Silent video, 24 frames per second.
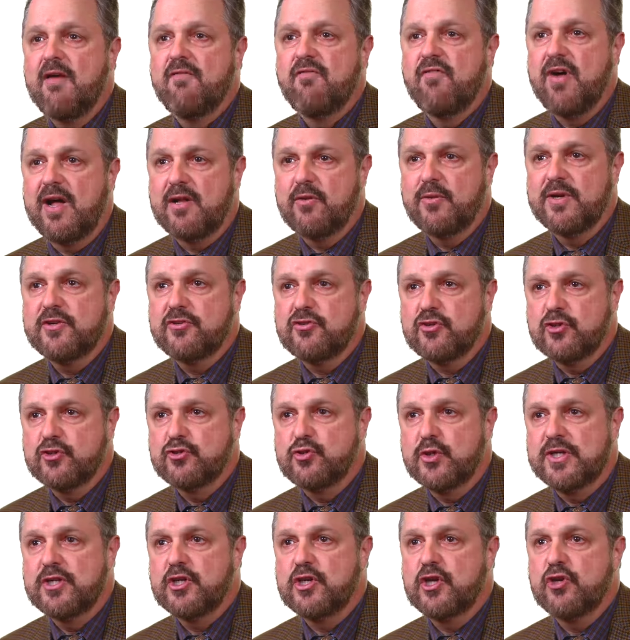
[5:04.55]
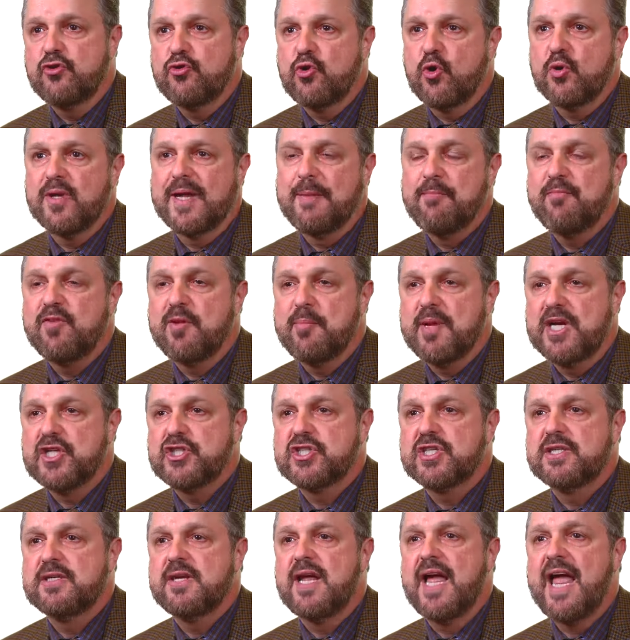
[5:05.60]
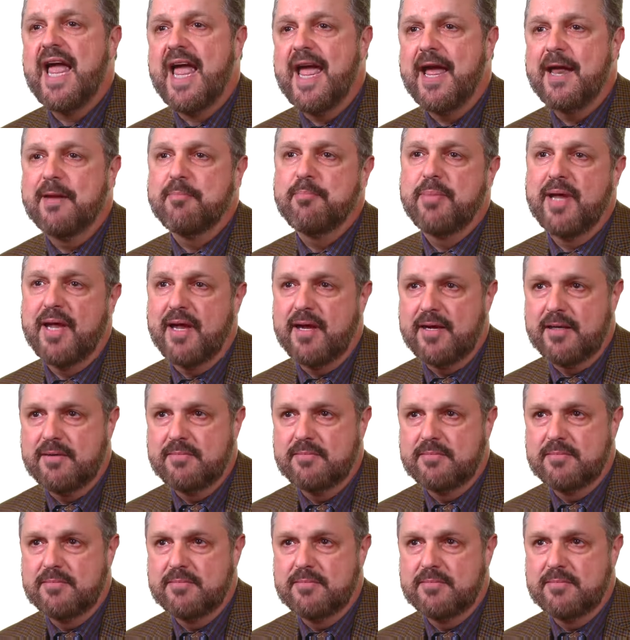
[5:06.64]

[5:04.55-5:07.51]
following surgery to control inflammation and pain.